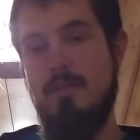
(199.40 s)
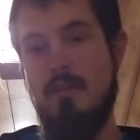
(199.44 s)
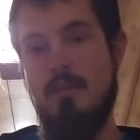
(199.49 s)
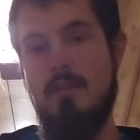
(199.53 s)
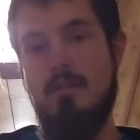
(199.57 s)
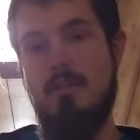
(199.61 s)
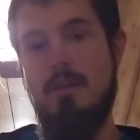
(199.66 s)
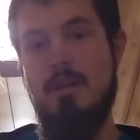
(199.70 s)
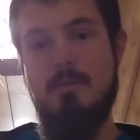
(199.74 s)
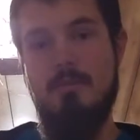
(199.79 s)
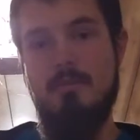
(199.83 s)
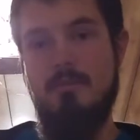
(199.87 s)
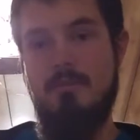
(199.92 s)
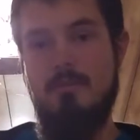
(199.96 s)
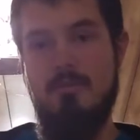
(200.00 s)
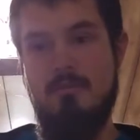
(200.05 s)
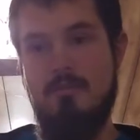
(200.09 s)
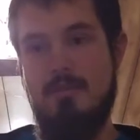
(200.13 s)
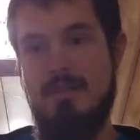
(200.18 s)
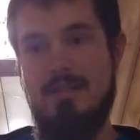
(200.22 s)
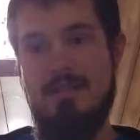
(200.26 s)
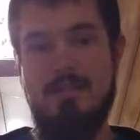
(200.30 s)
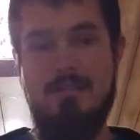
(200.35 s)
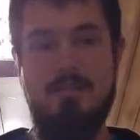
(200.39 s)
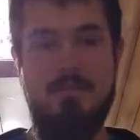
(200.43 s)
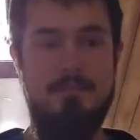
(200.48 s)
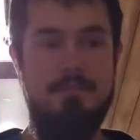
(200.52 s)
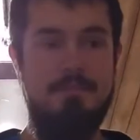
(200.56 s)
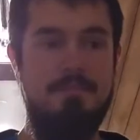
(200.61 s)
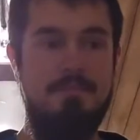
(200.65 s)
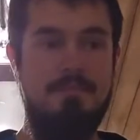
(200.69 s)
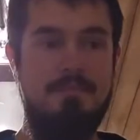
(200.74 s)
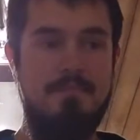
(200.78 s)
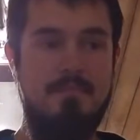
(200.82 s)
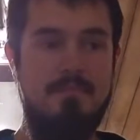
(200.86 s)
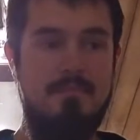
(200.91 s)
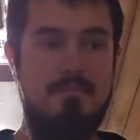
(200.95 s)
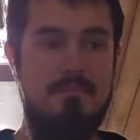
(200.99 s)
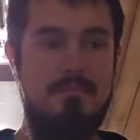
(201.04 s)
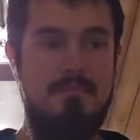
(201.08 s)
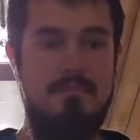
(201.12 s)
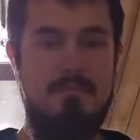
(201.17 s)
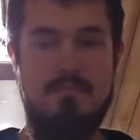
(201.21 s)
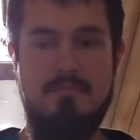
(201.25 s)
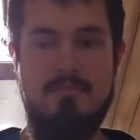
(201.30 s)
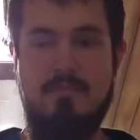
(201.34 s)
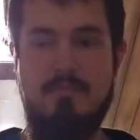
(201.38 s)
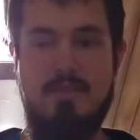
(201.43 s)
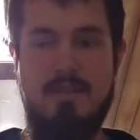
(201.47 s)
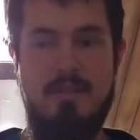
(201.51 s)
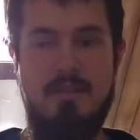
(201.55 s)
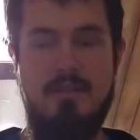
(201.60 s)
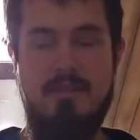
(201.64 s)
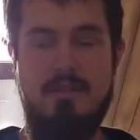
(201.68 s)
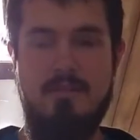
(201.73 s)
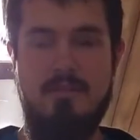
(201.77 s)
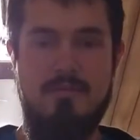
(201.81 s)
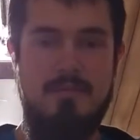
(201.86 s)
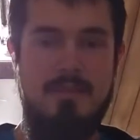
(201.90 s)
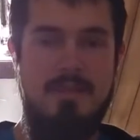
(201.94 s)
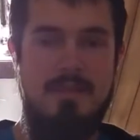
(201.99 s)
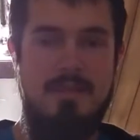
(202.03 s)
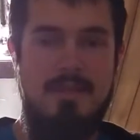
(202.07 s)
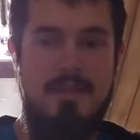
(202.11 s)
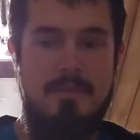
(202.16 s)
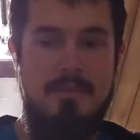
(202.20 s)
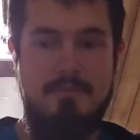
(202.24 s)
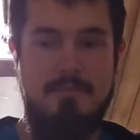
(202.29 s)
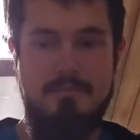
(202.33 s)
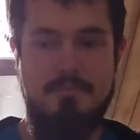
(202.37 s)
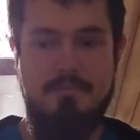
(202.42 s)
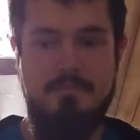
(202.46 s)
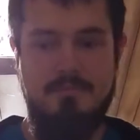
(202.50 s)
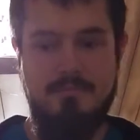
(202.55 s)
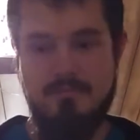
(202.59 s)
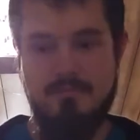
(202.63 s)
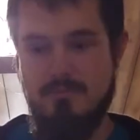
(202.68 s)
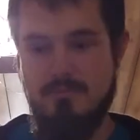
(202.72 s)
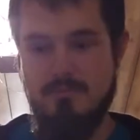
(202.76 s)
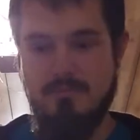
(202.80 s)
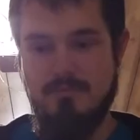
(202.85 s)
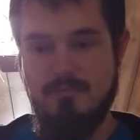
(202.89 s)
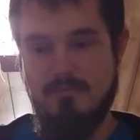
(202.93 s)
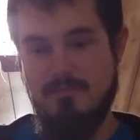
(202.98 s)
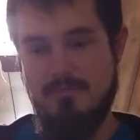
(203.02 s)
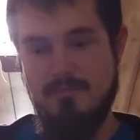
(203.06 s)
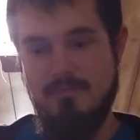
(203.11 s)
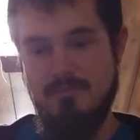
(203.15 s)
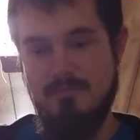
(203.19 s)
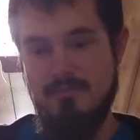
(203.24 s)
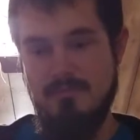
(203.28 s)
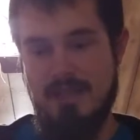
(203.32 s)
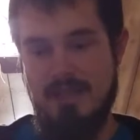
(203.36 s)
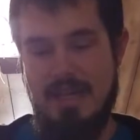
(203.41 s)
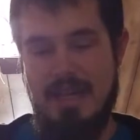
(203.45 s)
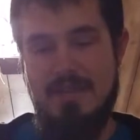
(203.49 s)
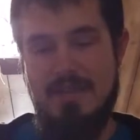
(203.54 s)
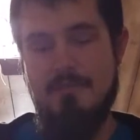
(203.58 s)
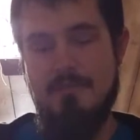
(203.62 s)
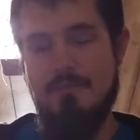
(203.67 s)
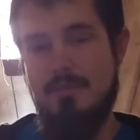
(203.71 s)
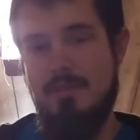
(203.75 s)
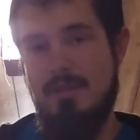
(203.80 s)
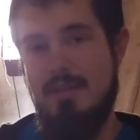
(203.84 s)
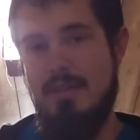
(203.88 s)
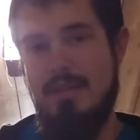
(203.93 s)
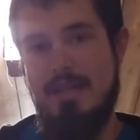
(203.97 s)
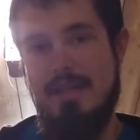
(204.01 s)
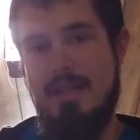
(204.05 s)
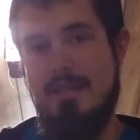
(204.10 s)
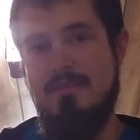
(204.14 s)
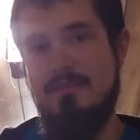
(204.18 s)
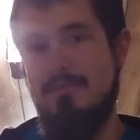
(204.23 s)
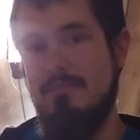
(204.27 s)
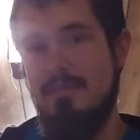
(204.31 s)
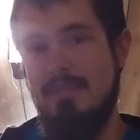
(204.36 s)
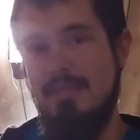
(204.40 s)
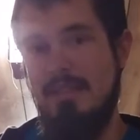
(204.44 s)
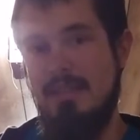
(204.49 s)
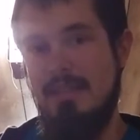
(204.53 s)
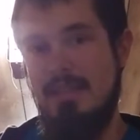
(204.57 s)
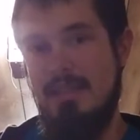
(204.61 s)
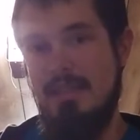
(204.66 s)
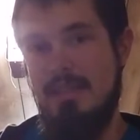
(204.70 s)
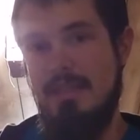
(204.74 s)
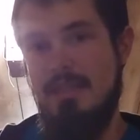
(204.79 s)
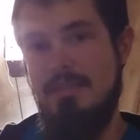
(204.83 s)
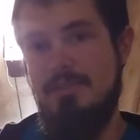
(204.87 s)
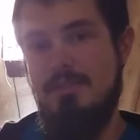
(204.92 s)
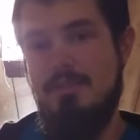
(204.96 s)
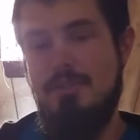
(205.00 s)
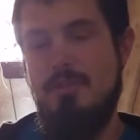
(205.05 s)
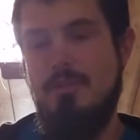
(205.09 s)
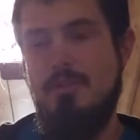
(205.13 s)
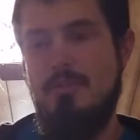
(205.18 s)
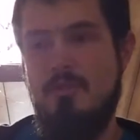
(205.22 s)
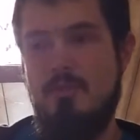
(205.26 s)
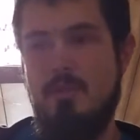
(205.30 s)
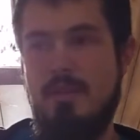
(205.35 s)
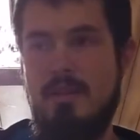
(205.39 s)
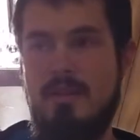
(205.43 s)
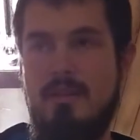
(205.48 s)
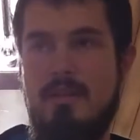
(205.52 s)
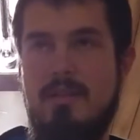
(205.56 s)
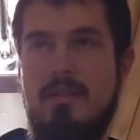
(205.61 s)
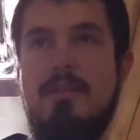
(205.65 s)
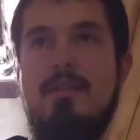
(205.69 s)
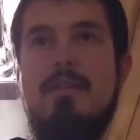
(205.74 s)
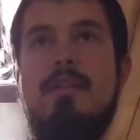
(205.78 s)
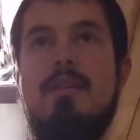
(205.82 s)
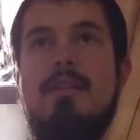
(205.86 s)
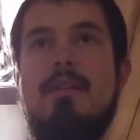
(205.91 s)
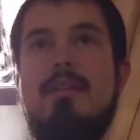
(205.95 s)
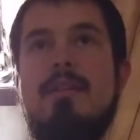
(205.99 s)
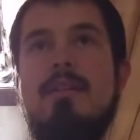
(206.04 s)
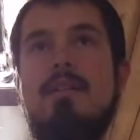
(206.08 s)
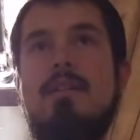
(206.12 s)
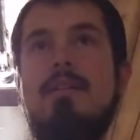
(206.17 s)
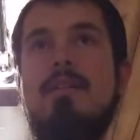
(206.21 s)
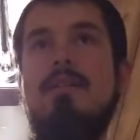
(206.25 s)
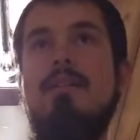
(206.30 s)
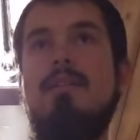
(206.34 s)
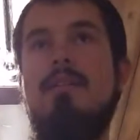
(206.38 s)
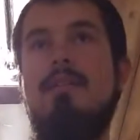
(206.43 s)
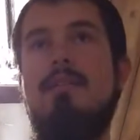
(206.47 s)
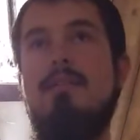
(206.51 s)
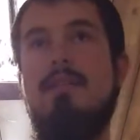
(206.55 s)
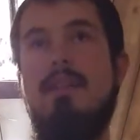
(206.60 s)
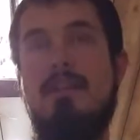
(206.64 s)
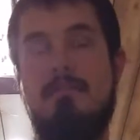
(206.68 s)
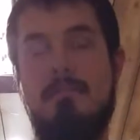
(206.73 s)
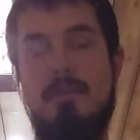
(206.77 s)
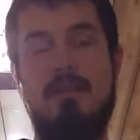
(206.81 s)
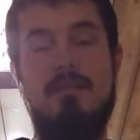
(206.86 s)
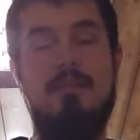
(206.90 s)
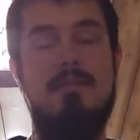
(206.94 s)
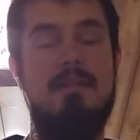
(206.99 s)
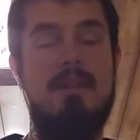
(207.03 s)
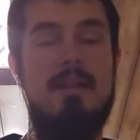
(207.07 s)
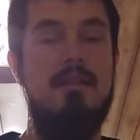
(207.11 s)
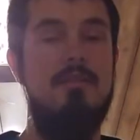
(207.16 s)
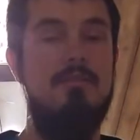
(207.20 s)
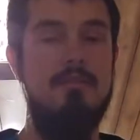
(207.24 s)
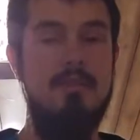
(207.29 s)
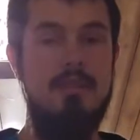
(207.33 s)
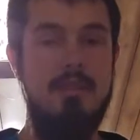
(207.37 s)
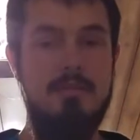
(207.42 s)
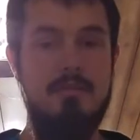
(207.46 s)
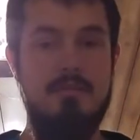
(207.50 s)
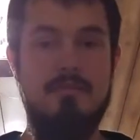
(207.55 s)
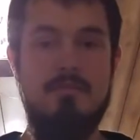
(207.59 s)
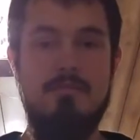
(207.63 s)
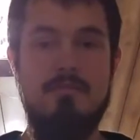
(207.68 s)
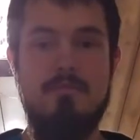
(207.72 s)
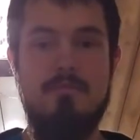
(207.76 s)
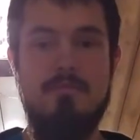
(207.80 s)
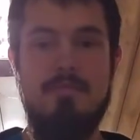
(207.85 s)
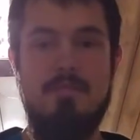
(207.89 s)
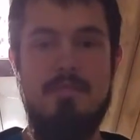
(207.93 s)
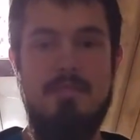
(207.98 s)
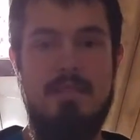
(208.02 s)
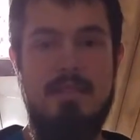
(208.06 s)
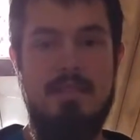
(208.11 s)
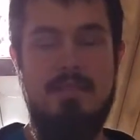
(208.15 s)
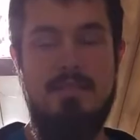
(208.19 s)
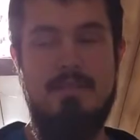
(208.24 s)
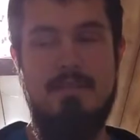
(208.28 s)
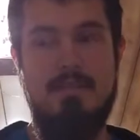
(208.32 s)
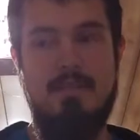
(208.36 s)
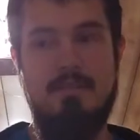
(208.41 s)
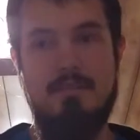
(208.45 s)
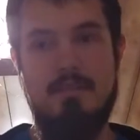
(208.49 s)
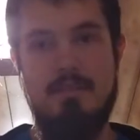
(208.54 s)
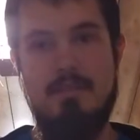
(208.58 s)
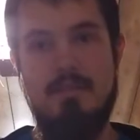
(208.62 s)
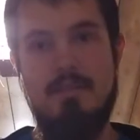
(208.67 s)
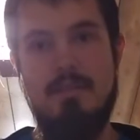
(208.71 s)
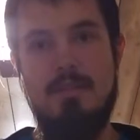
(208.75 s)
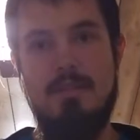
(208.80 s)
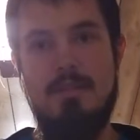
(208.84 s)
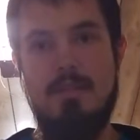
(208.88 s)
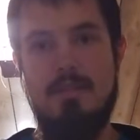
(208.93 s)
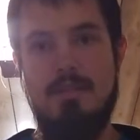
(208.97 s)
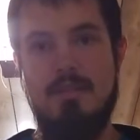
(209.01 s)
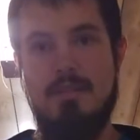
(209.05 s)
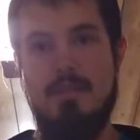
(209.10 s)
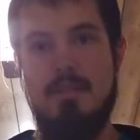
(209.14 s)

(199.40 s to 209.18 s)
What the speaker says: incredible fuel mileage. Really, I haven't really had issues with it that's left me on the side of the road. And that's something that